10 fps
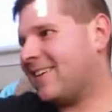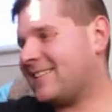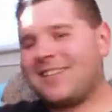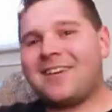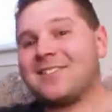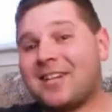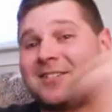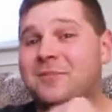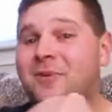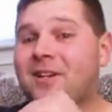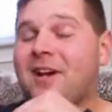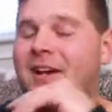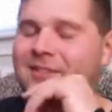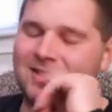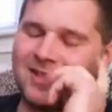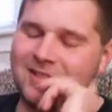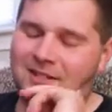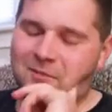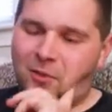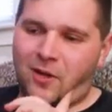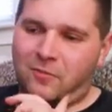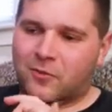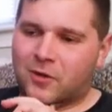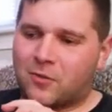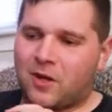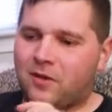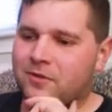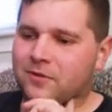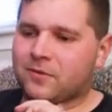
which I thought was actually pretty nice, and that does play off pretty well in